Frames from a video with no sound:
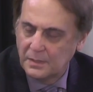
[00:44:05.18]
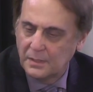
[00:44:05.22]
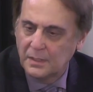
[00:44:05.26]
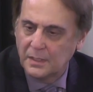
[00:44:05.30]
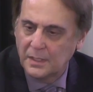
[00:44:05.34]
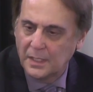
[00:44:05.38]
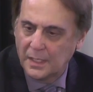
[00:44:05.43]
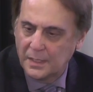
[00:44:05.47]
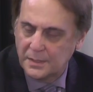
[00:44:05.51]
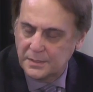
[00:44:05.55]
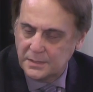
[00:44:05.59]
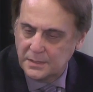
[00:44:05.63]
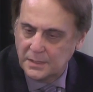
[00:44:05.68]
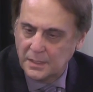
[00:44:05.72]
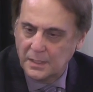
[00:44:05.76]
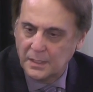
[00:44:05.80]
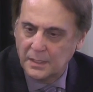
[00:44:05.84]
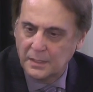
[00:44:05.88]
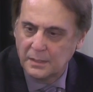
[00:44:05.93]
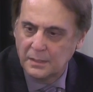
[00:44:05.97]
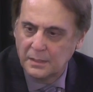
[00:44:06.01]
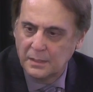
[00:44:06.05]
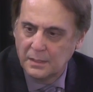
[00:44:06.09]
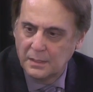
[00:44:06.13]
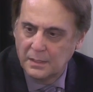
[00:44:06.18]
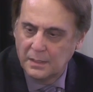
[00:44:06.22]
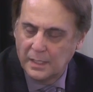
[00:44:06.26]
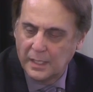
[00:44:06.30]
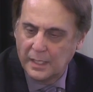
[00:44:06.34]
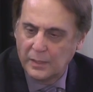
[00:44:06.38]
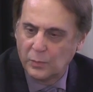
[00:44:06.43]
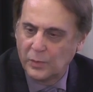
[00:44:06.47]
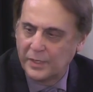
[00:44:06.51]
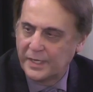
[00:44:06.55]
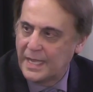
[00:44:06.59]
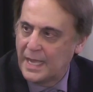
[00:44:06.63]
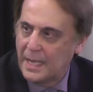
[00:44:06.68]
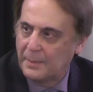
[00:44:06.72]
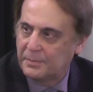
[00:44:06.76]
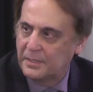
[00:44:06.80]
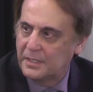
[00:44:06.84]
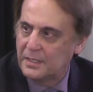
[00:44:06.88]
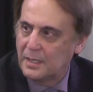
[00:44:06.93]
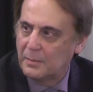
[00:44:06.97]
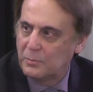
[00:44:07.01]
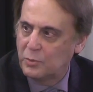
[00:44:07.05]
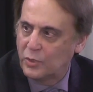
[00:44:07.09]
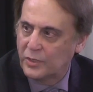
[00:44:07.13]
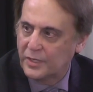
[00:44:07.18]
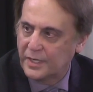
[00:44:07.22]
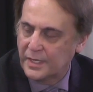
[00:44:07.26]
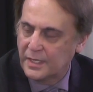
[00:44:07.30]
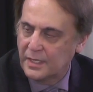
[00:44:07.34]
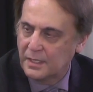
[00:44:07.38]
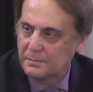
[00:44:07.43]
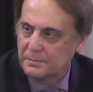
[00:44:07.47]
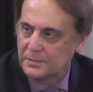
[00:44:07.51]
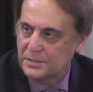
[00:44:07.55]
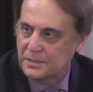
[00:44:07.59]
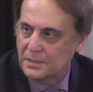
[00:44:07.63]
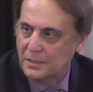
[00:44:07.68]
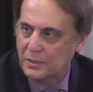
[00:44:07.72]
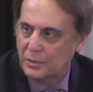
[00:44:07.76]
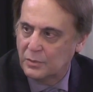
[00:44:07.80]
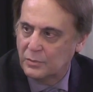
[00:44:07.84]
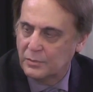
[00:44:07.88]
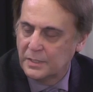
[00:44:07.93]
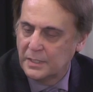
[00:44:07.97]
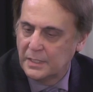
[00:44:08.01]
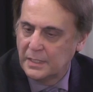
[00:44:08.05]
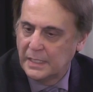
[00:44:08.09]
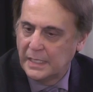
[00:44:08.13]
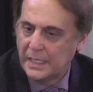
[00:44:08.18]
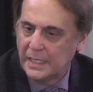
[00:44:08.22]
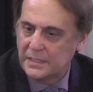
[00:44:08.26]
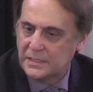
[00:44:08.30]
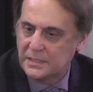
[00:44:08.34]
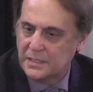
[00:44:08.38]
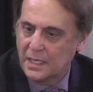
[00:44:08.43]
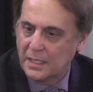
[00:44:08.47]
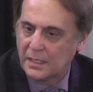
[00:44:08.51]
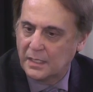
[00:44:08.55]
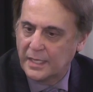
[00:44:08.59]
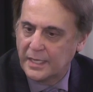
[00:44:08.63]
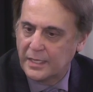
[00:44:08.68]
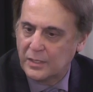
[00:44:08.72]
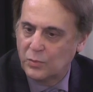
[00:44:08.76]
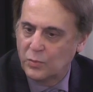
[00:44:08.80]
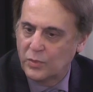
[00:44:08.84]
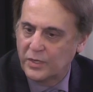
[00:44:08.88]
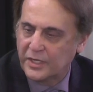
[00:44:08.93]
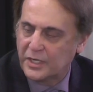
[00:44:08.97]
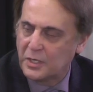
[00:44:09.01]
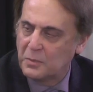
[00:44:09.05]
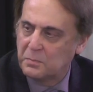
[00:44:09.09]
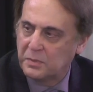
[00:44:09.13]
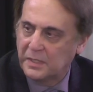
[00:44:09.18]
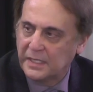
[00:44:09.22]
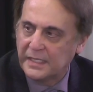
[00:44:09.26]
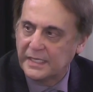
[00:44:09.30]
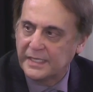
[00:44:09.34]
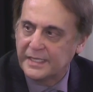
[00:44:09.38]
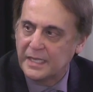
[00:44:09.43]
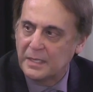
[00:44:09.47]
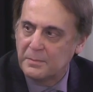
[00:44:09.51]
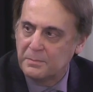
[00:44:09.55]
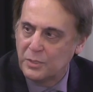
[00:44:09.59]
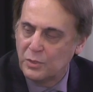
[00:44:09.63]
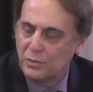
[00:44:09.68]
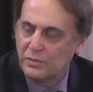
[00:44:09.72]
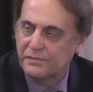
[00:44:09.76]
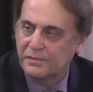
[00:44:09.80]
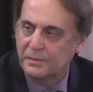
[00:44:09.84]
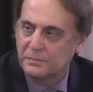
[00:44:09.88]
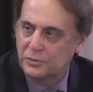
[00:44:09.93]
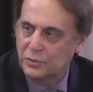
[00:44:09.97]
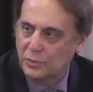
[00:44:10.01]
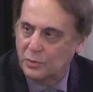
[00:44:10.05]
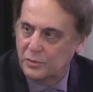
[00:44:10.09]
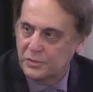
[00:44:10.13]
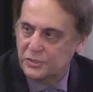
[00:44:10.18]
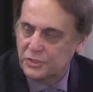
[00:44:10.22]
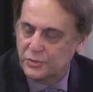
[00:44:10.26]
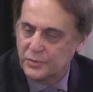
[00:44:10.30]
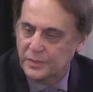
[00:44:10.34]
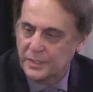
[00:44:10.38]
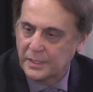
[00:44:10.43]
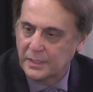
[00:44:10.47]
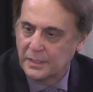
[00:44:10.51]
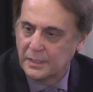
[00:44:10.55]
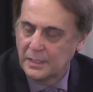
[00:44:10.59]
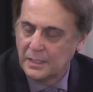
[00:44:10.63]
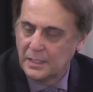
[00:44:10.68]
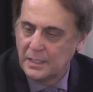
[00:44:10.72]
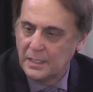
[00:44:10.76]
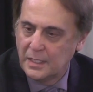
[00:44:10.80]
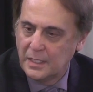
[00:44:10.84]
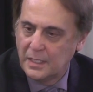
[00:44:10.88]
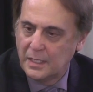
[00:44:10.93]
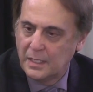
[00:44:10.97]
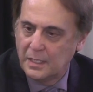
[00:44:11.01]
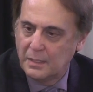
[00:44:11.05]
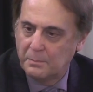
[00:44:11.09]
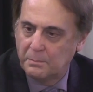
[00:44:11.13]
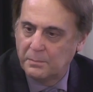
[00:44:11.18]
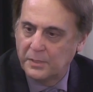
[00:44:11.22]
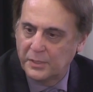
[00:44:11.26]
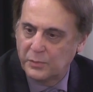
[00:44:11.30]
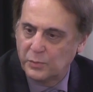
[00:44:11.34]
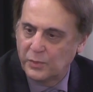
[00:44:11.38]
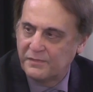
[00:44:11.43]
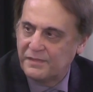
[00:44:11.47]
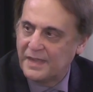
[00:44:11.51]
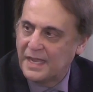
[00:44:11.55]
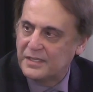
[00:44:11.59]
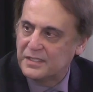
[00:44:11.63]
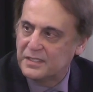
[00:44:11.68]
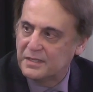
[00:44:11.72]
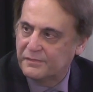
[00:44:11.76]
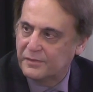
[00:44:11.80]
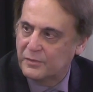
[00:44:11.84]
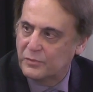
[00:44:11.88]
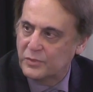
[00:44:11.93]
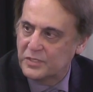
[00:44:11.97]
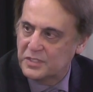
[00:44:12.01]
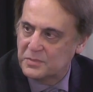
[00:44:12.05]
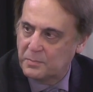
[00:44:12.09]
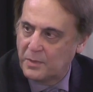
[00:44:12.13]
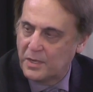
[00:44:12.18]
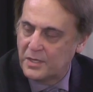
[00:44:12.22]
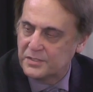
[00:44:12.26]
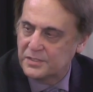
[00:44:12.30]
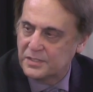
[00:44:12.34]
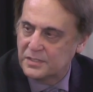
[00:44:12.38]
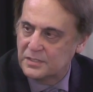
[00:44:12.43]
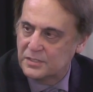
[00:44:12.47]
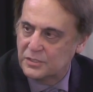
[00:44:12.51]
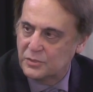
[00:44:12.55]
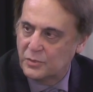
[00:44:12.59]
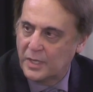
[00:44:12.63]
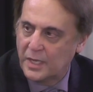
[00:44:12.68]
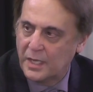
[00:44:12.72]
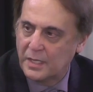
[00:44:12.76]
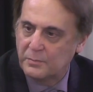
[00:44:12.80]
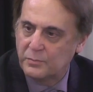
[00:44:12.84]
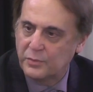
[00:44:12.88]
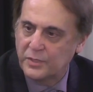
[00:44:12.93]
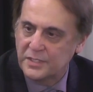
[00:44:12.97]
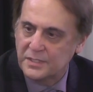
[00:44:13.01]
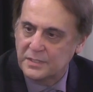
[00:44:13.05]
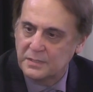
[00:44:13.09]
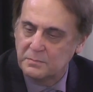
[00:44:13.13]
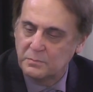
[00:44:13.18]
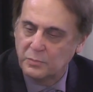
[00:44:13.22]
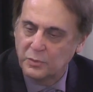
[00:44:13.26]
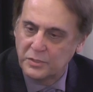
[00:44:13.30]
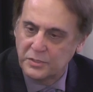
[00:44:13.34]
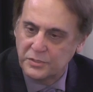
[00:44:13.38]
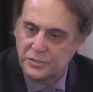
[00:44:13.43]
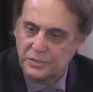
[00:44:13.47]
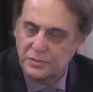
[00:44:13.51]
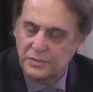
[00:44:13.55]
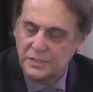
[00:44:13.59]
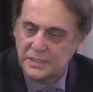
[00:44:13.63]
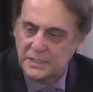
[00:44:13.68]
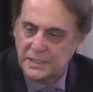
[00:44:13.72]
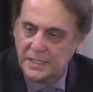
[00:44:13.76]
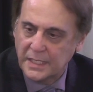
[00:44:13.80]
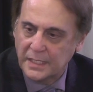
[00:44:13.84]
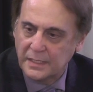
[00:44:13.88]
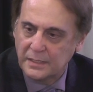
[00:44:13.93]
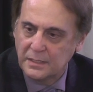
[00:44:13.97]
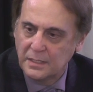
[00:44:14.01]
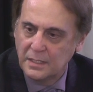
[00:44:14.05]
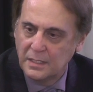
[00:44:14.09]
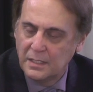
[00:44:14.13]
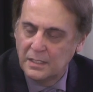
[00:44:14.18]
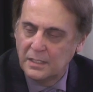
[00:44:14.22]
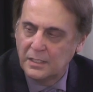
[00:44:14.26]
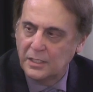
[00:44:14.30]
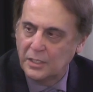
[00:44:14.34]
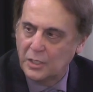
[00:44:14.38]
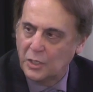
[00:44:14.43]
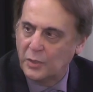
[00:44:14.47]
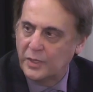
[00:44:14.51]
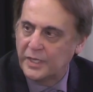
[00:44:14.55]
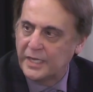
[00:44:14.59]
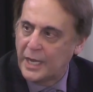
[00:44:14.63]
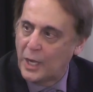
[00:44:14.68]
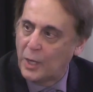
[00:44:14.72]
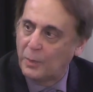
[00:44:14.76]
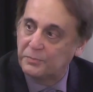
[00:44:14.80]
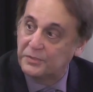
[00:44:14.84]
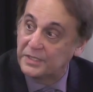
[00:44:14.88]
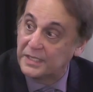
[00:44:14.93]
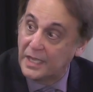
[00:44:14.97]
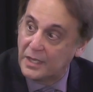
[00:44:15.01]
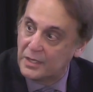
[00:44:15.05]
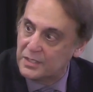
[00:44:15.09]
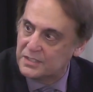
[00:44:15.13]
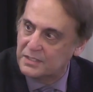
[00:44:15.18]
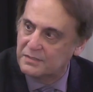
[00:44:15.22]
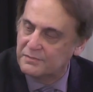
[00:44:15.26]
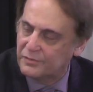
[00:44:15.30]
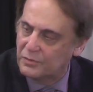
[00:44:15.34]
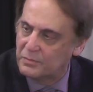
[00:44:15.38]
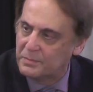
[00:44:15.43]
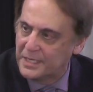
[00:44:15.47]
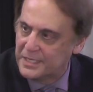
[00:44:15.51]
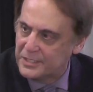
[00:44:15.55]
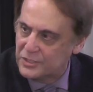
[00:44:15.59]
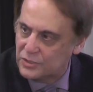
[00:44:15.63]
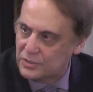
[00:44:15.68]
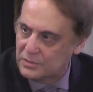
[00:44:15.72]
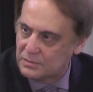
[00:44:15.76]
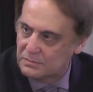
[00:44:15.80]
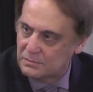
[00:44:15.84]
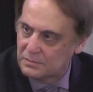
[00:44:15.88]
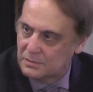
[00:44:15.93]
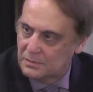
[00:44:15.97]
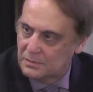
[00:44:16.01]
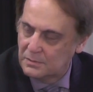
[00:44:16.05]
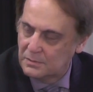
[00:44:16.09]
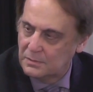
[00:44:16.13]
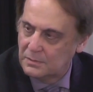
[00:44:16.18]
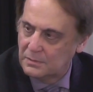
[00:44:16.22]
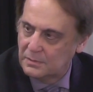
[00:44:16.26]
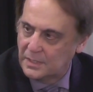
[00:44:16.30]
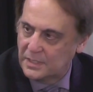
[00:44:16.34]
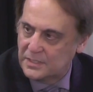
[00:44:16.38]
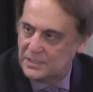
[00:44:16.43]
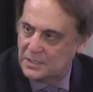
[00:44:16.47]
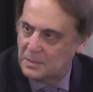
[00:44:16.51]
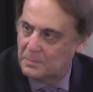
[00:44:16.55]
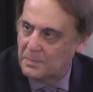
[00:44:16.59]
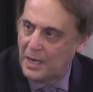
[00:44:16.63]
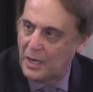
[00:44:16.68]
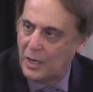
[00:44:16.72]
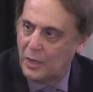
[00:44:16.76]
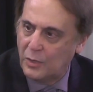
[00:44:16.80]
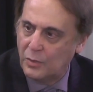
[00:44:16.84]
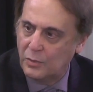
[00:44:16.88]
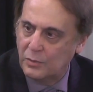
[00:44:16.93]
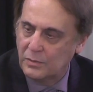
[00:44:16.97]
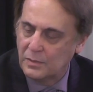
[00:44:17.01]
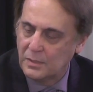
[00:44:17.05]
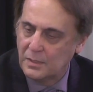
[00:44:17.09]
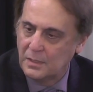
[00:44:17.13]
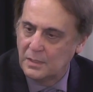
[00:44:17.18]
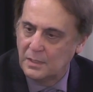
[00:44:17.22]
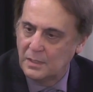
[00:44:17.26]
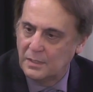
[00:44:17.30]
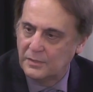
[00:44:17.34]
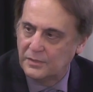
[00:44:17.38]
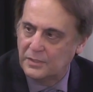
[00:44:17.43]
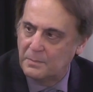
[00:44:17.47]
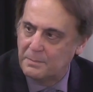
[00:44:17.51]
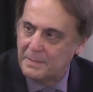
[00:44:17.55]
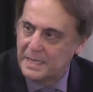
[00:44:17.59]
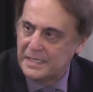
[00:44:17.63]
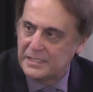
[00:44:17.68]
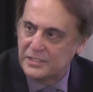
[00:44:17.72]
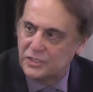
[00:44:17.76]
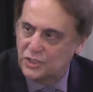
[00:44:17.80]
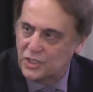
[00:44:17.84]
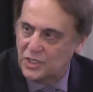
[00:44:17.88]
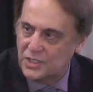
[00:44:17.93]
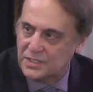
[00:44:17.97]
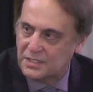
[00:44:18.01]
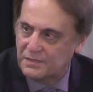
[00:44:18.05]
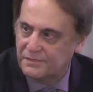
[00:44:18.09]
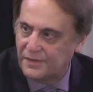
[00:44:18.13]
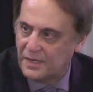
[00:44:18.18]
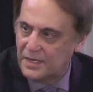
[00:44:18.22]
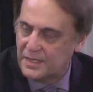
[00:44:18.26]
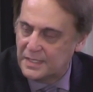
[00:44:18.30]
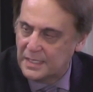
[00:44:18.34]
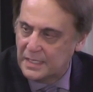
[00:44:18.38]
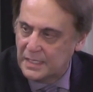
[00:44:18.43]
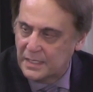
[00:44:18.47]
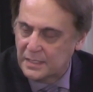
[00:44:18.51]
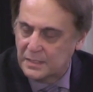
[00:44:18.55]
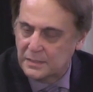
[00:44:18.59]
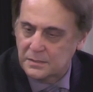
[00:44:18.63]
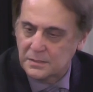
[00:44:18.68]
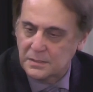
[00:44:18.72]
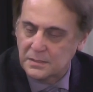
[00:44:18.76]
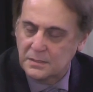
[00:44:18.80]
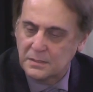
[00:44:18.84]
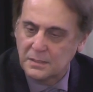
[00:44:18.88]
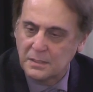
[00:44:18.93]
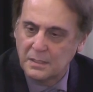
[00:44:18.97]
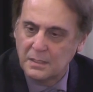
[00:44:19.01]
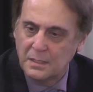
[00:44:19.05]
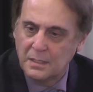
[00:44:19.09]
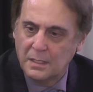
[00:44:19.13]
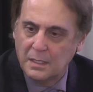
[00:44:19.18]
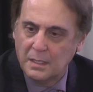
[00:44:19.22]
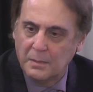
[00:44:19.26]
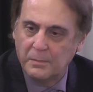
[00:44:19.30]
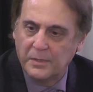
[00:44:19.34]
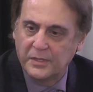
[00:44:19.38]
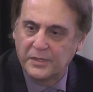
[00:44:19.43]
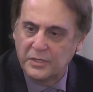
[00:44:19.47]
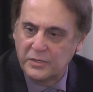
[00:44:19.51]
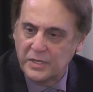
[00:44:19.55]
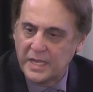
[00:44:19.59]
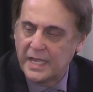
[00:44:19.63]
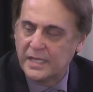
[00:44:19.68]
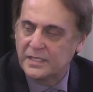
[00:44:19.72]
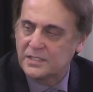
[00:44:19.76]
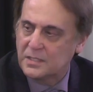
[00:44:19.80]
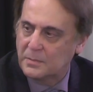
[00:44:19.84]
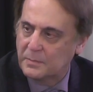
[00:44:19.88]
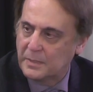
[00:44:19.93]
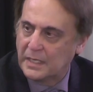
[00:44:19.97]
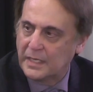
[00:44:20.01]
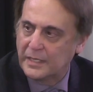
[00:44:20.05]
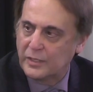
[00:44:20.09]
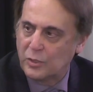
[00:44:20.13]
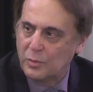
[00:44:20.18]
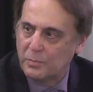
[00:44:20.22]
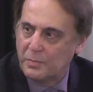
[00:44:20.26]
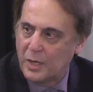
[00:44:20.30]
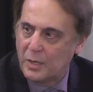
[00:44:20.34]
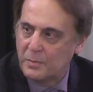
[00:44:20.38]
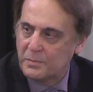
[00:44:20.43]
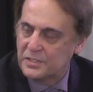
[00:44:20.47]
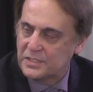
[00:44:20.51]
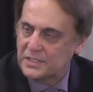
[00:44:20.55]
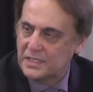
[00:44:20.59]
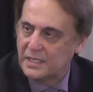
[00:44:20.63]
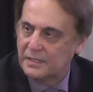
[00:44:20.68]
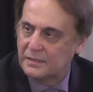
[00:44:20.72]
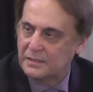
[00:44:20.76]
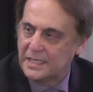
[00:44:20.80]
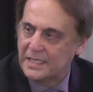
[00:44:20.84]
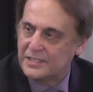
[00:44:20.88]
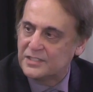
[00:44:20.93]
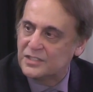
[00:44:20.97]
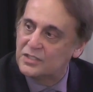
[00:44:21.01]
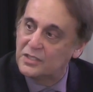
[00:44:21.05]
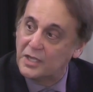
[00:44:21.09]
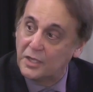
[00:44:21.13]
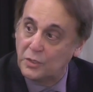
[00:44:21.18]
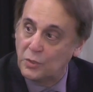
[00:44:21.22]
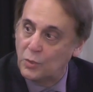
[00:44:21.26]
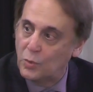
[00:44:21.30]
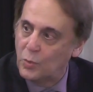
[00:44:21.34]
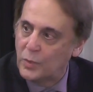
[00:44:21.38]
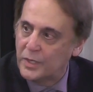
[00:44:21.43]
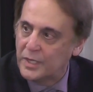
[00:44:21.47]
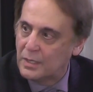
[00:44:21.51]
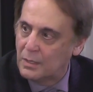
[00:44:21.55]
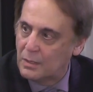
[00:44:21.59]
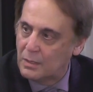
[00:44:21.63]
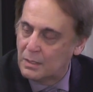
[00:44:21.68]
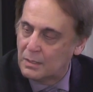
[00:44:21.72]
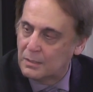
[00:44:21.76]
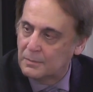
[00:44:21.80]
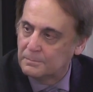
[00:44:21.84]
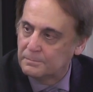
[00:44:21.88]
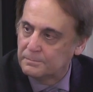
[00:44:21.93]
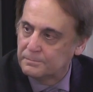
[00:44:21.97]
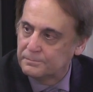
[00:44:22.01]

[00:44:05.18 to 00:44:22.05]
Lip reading: Yes, and what happened in Abu Ghraib. So it's not like we're completely immune from torturing, but we've had different responses. You had President Bush, who said, it helped to get us information, that somehow the means justify the ends. But then you had somebody like Obama said, that's not who we are.